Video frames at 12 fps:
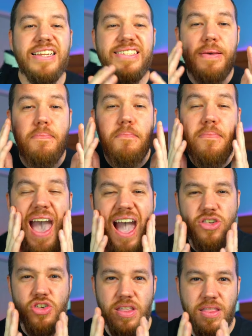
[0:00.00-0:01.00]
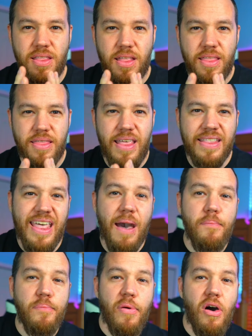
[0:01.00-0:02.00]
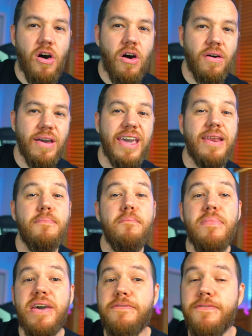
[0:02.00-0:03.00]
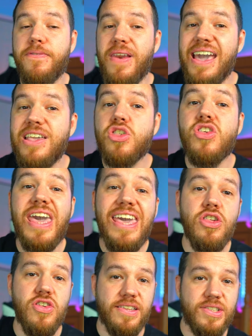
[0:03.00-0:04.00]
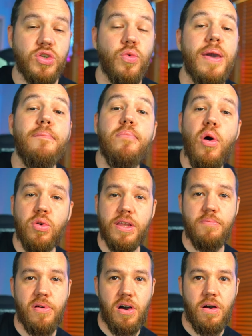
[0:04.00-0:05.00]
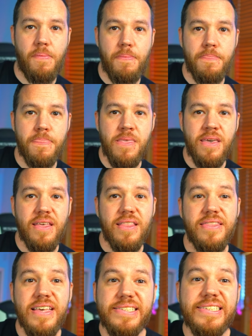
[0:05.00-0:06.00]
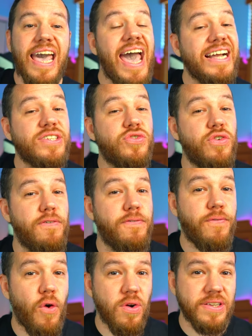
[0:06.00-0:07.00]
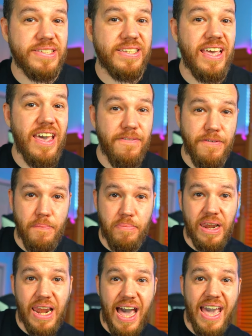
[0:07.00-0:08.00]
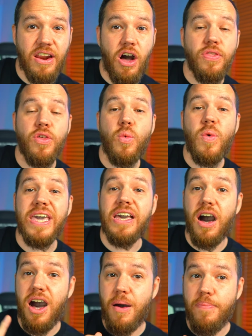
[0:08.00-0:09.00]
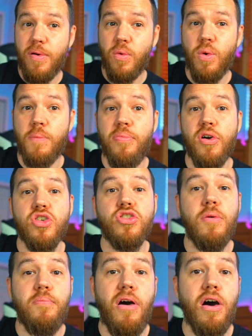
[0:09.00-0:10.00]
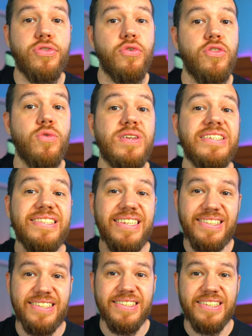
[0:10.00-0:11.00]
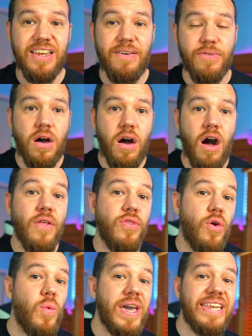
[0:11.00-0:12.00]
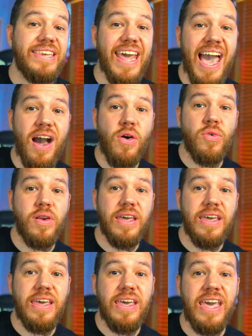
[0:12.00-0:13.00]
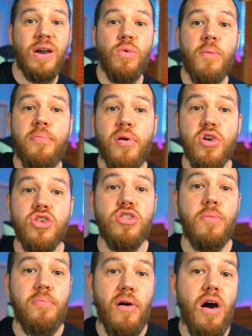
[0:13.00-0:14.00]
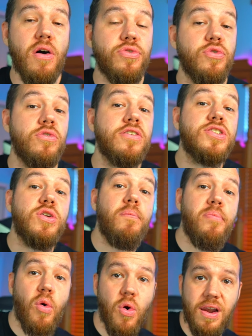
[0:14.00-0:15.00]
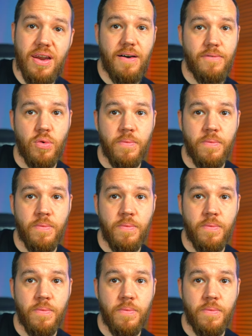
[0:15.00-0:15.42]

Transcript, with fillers: imagine that that ball in mid-flight changes to a bowling ball. This extra force, if applied on the way up, will push the ball through the resistance level. On the way down, it will push the ball through the support level.